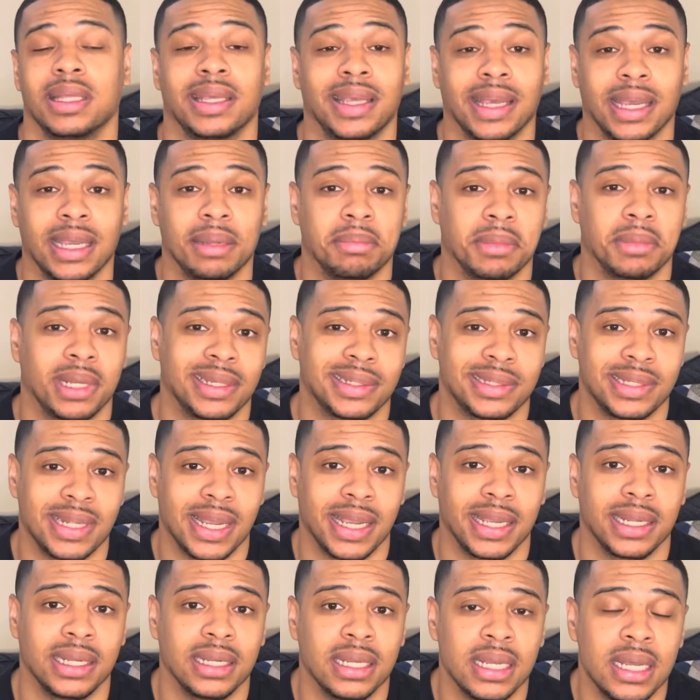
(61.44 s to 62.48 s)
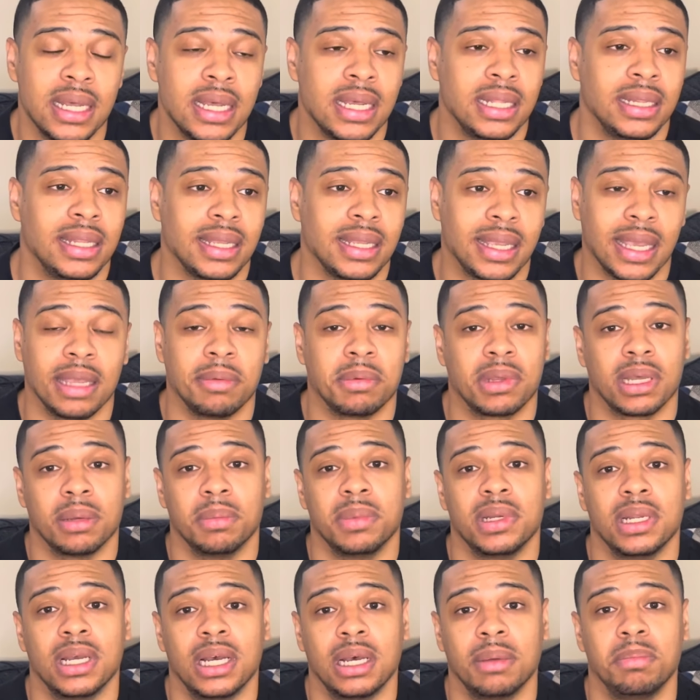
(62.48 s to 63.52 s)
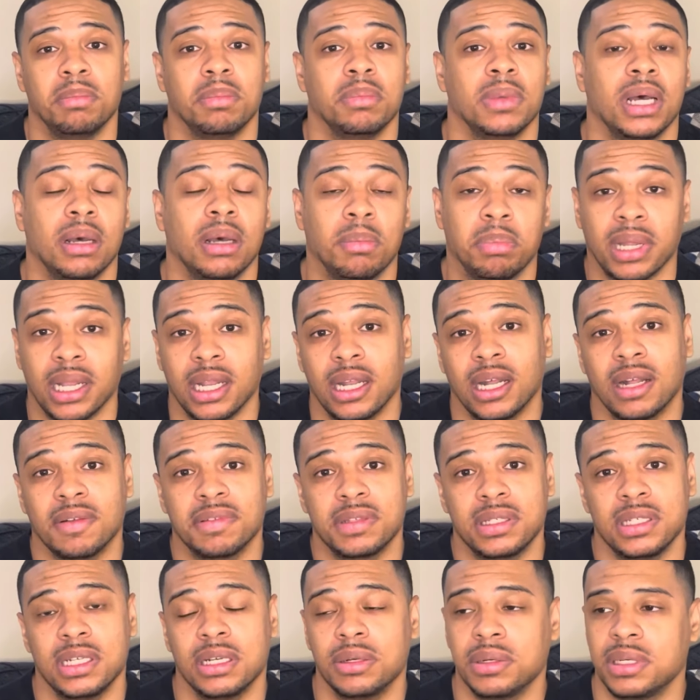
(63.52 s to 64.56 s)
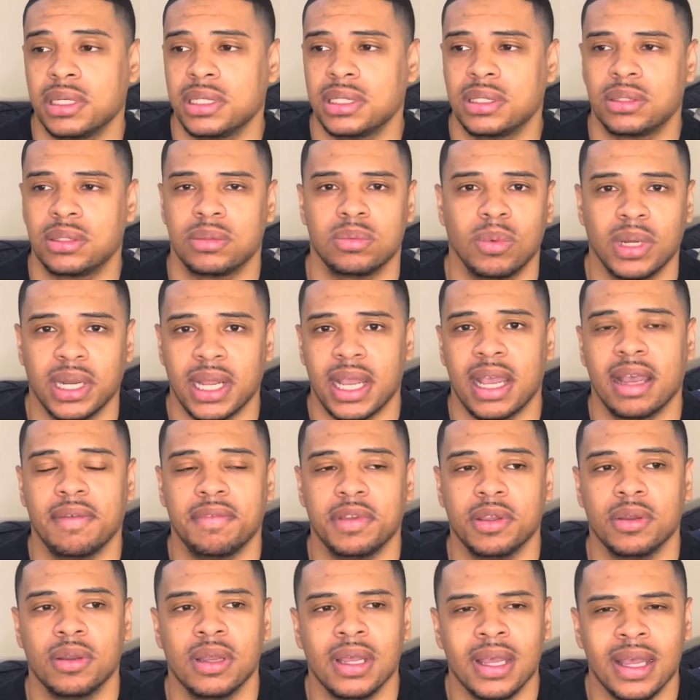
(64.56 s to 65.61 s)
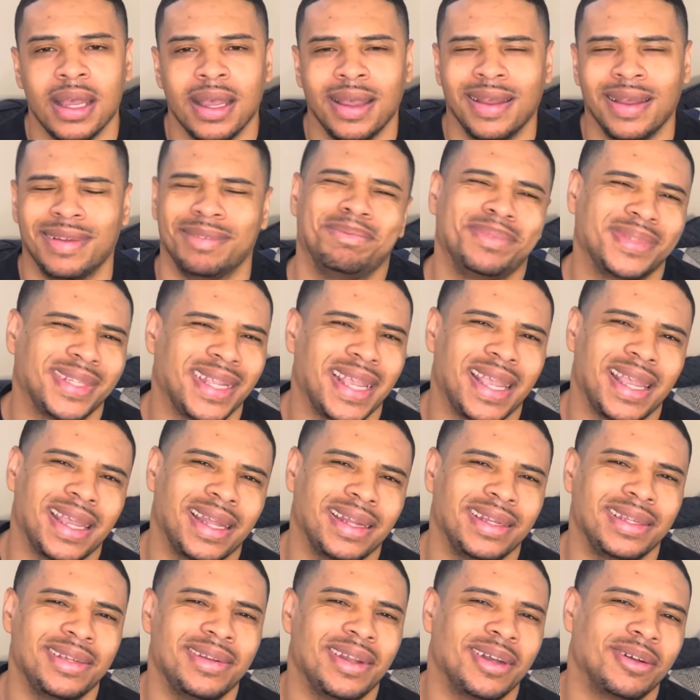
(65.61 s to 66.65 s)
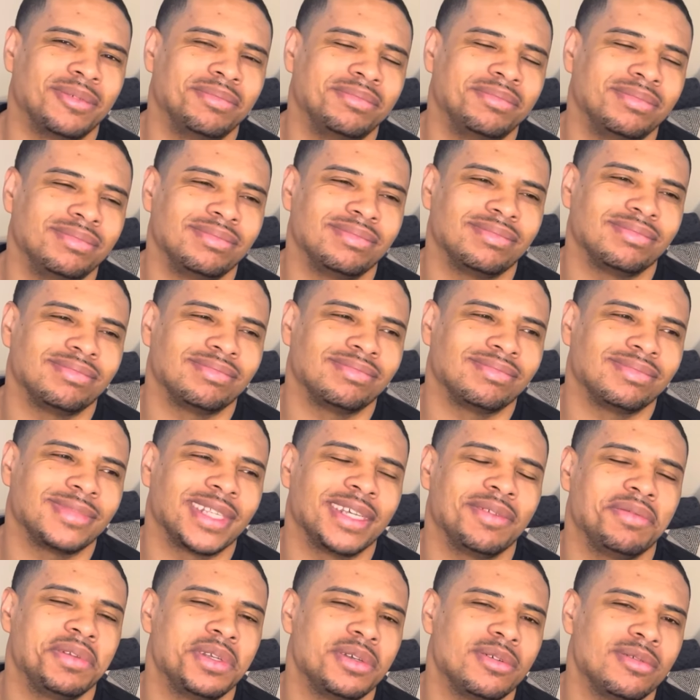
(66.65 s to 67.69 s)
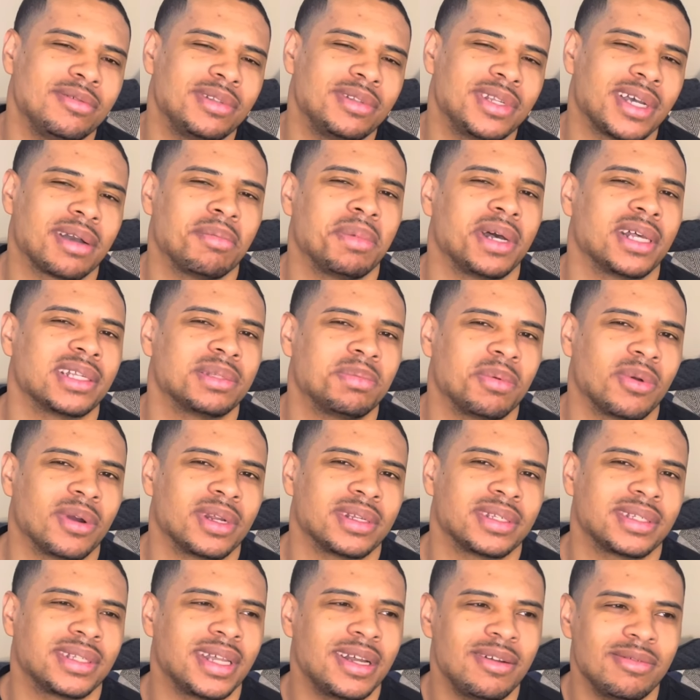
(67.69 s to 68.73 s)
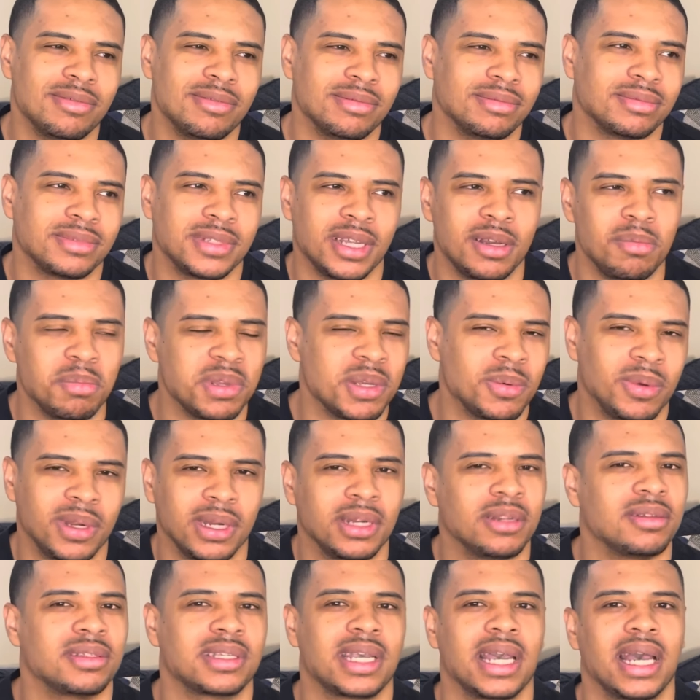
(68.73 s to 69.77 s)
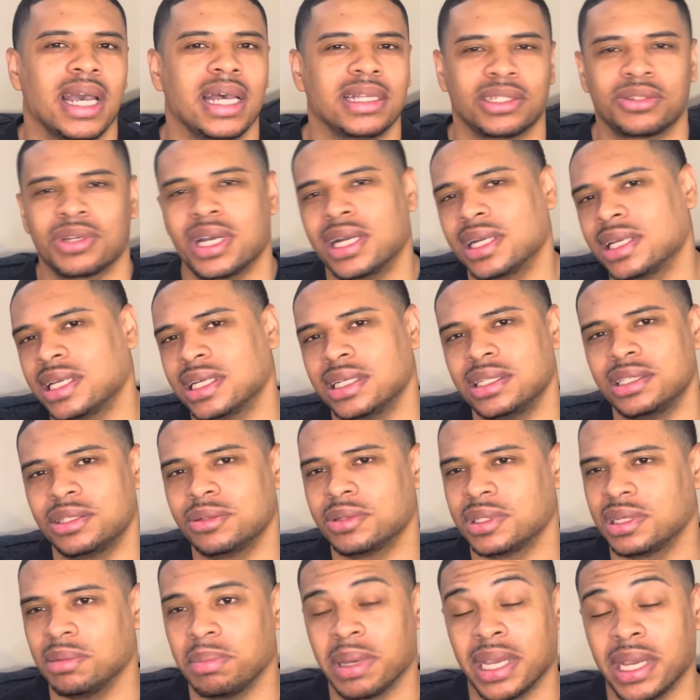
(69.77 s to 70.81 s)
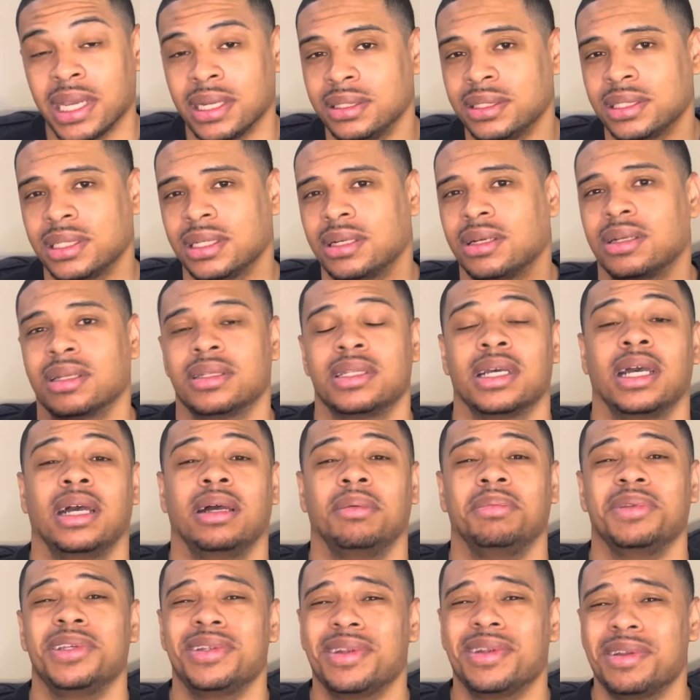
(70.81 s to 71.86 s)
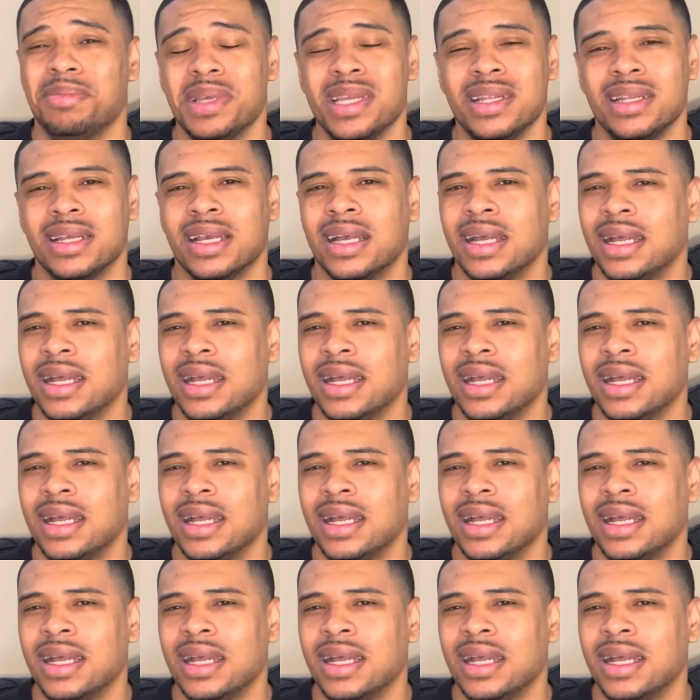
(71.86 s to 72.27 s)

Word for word: game last night, the game coming up, a playoff series, what have you. And, you know, if you talk about sports, don't don't be one of those guys that's trying to get into a debate and shit all the time. You know what I mean?